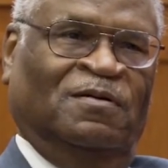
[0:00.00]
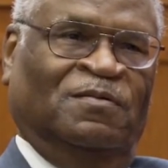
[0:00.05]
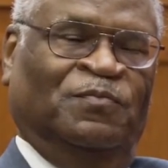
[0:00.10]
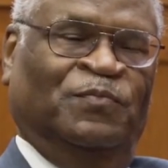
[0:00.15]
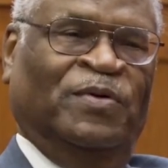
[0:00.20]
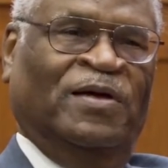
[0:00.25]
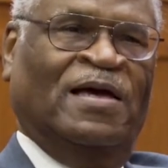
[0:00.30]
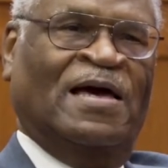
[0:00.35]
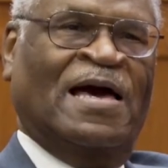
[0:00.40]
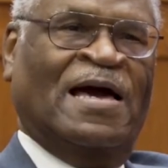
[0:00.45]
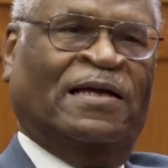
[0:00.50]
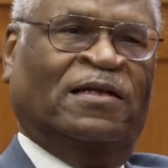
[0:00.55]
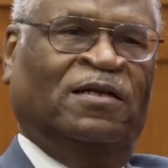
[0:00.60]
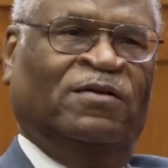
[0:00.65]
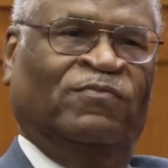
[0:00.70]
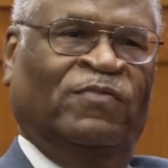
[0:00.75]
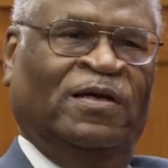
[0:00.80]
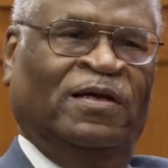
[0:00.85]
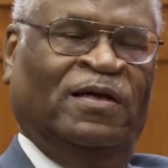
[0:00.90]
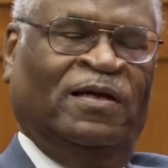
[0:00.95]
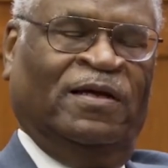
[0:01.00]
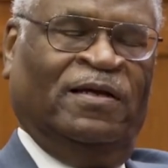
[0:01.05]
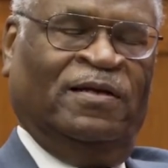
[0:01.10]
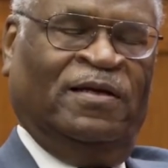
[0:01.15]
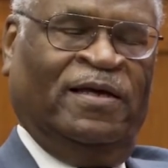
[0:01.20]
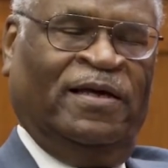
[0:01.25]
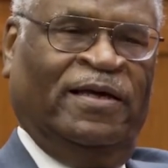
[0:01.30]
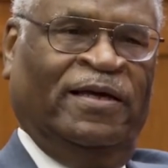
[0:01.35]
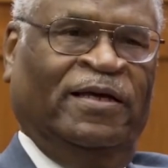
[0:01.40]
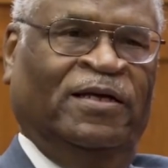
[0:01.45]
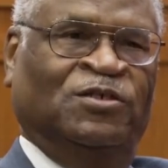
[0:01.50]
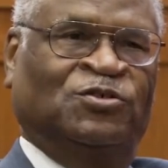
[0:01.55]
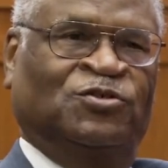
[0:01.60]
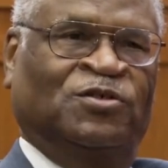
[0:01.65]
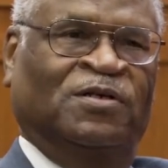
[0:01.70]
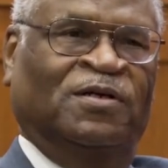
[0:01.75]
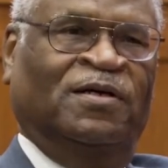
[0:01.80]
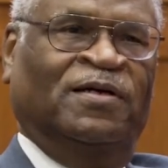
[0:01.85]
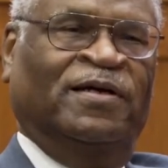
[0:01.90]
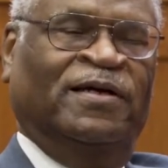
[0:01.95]
be actively engaged
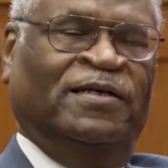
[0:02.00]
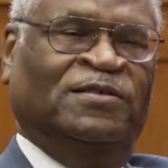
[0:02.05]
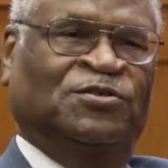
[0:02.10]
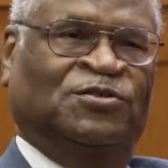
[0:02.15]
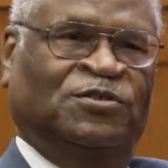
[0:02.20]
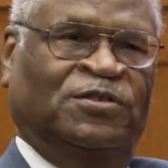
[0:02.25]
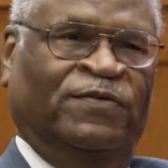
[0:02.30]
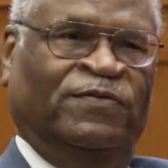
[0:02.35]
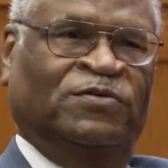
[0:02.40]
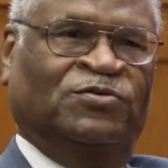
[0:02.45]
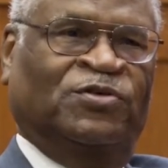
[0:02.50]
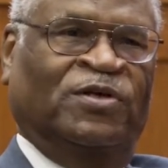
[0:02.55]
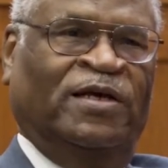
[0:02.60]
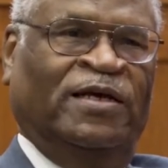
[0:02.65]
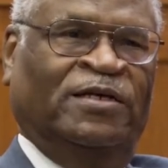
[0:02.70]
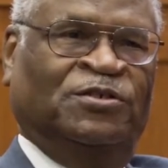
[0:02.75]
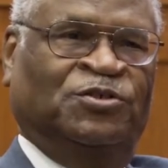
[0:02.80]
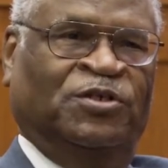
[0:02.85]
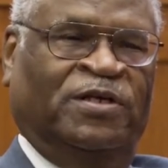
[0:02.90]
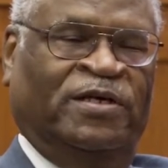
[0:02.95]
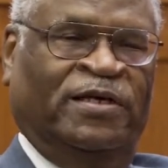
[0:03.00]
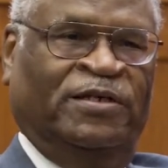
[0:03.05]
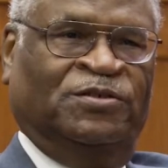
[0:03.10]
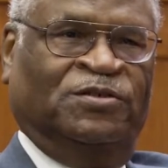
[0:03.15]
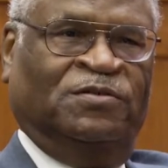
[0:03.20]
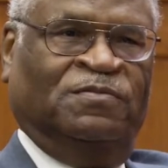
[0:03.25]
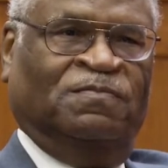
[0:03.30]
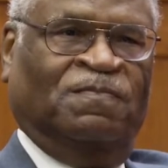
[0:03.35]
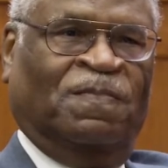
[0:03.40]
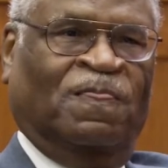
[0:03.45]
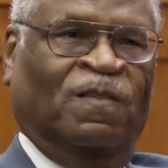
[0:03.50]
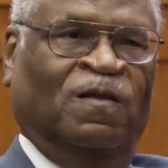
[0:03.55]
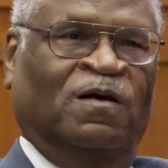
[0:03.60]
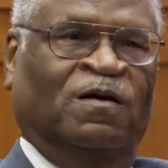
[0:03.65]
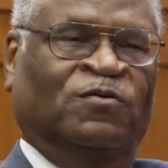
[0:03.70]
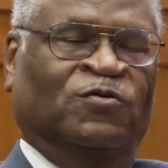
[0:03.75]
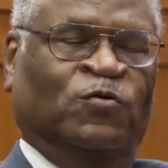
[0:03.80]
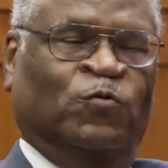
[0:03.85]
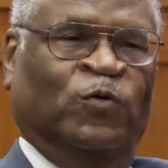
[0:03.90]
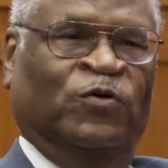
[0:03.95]
in civics education,
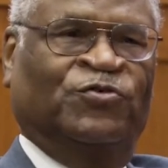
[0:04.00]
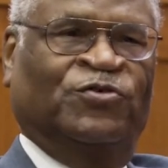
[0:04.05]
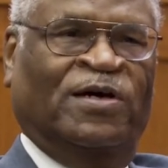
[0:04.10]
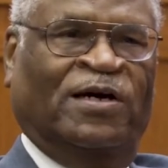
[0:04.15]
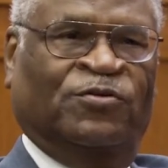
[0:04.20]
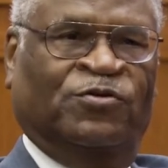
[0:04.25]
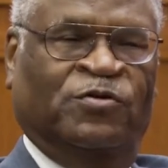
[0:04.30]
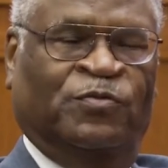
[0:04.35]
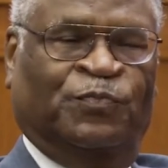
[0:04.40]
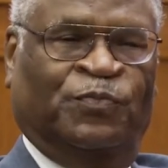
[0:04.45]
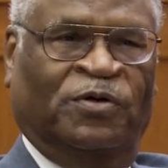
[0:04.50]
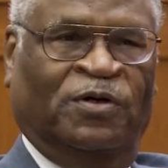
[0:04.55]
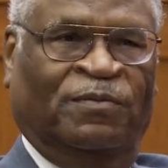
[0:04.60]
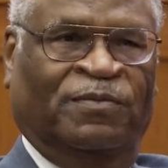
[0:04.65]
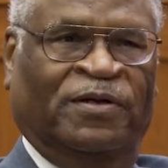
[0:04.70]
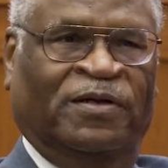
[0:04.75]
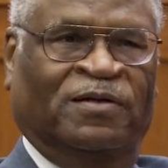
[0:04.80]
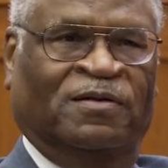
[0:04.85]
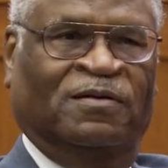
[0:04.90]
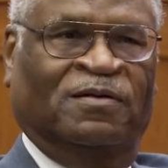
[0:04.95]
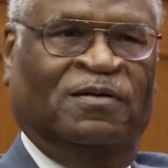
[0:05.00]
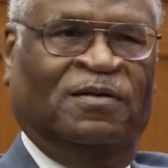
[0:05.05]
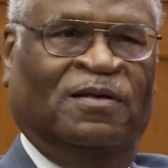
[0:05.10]
to reach out to the public,